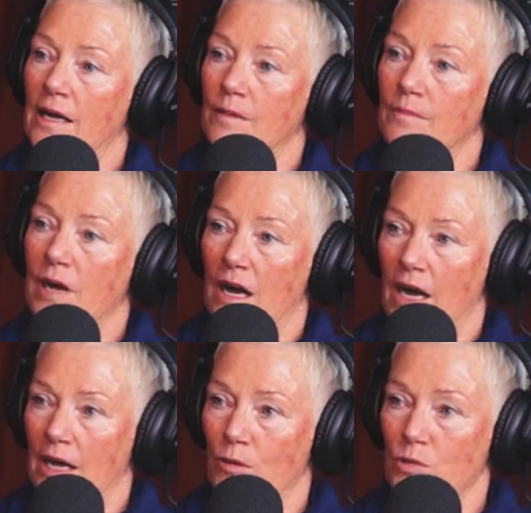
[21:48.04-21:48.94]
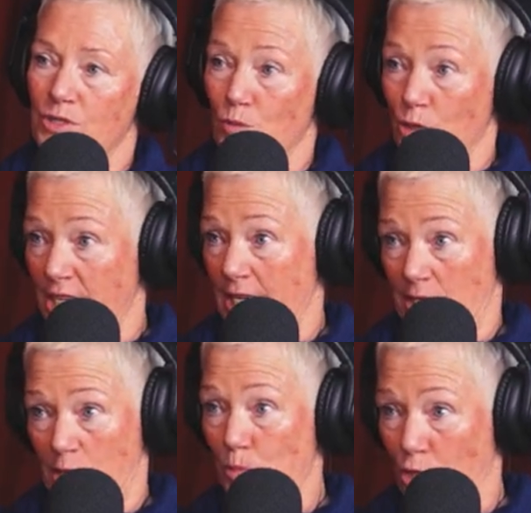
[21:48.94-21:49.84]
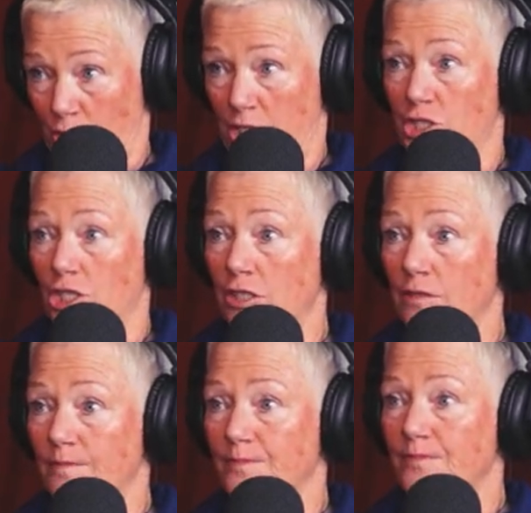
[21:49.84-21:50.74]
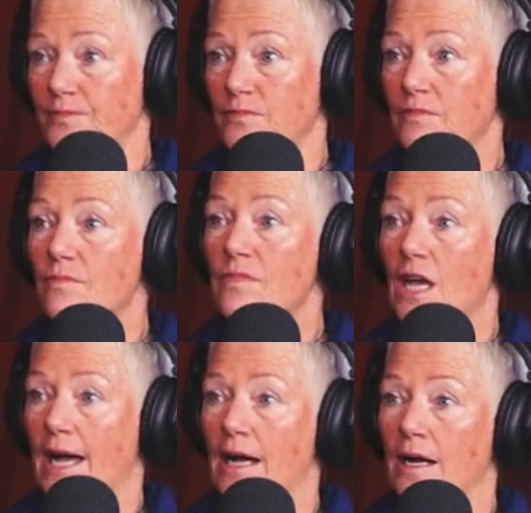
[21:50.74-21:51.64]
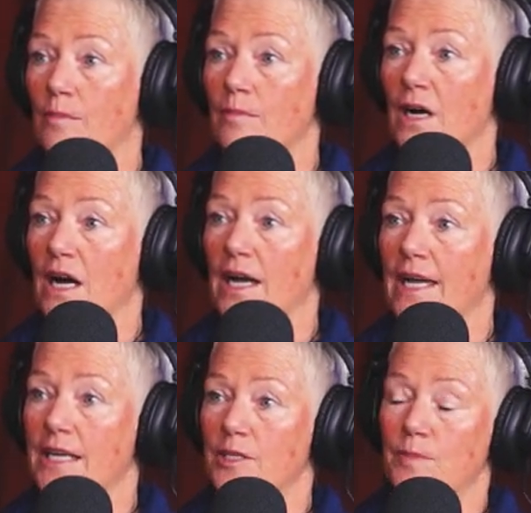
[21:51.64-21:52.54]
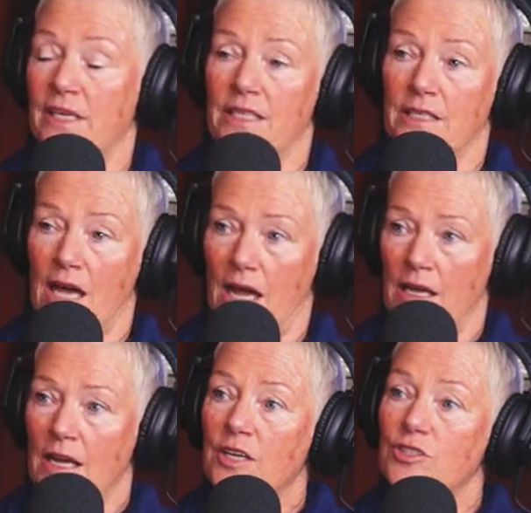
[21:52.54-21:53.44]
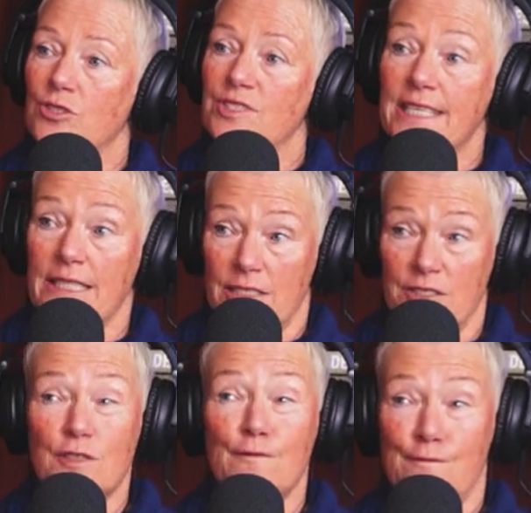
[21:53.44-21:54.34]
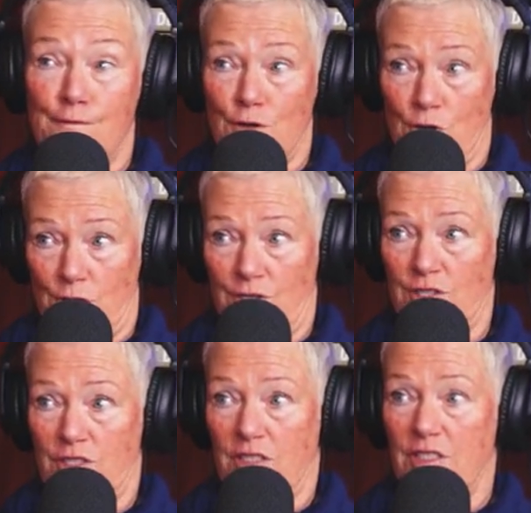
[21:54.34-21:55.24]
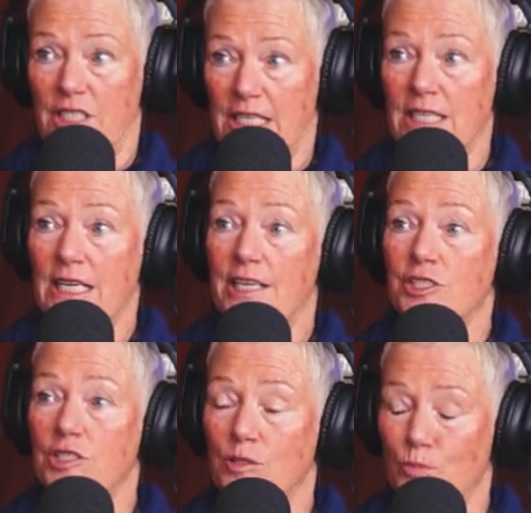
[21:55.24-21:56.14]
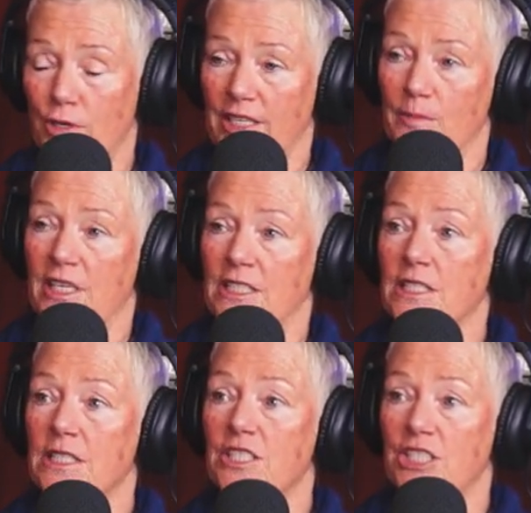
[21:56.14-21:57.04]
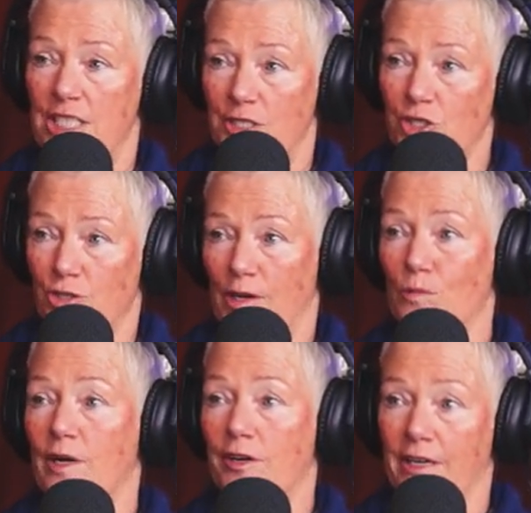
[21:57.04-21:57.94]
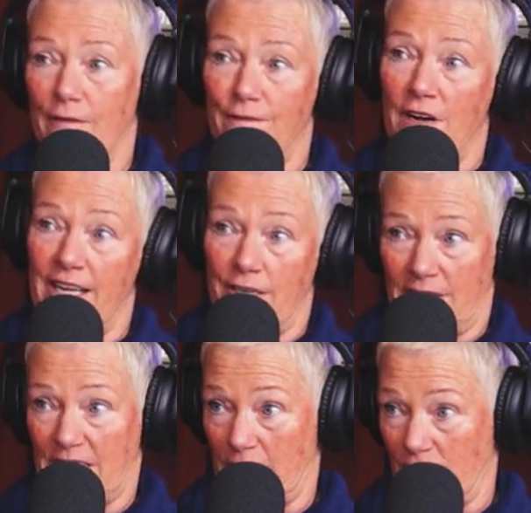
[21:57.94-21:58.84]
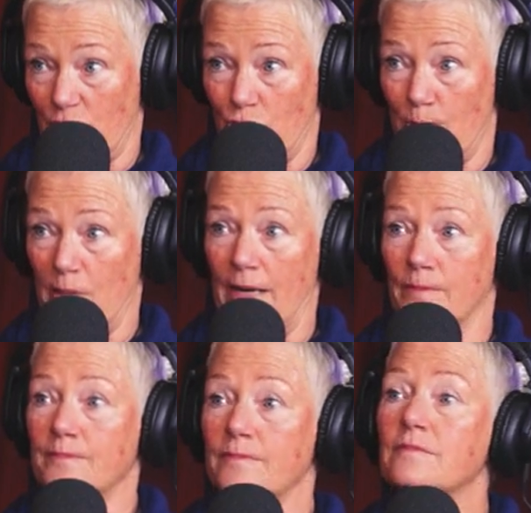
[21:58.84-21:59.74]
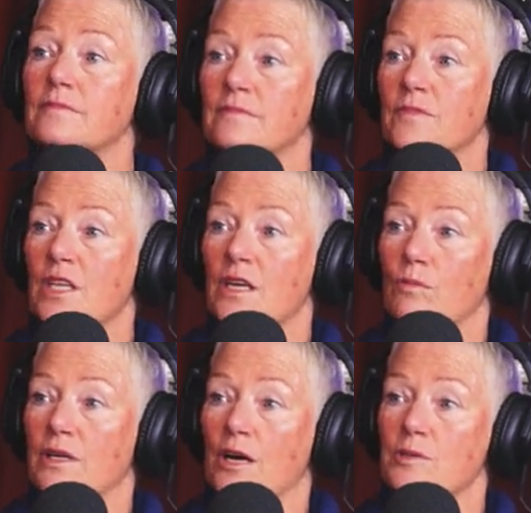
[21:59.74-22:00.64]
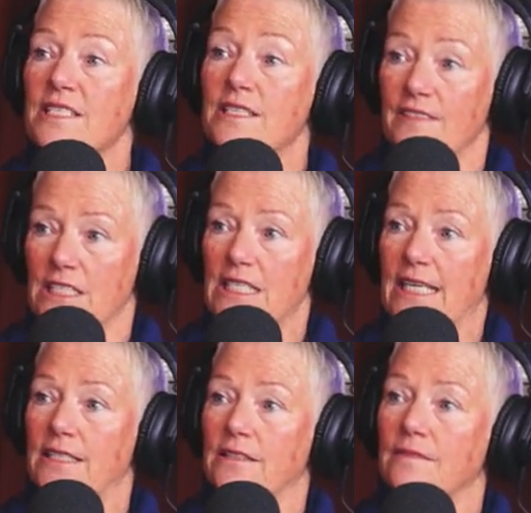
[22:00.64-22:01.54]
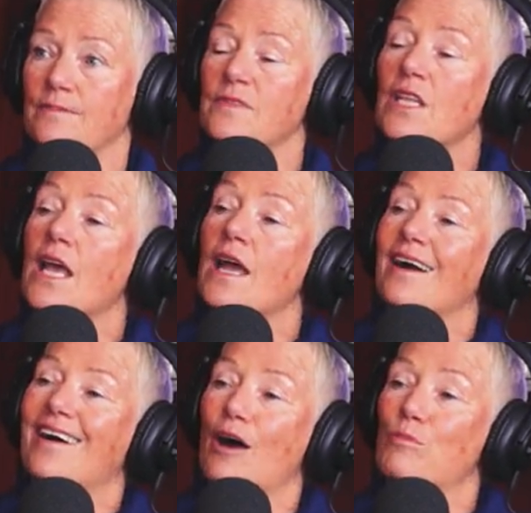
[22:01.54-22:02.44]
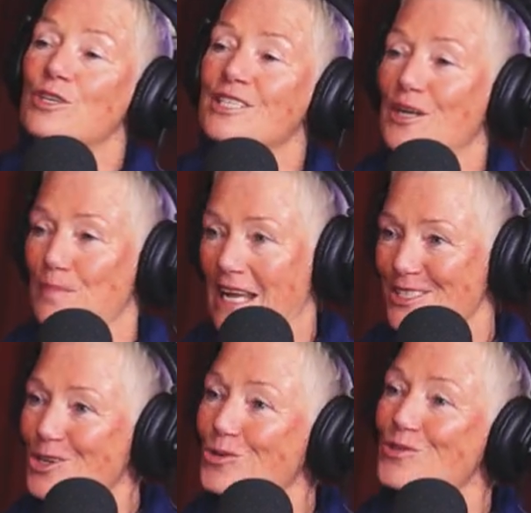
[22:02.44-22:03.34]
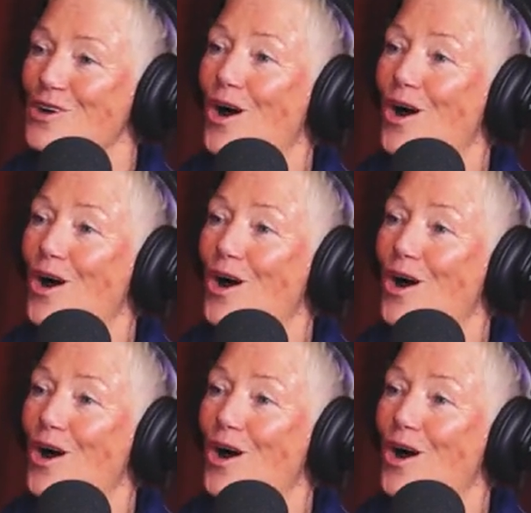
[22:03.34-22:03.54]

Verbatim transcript: um, I was working as a prostitute Okay. Um, I had been New Zealand's first teenaged pregnant G string wearing fire eating stripper when I was 17. I okay. worked in a place called The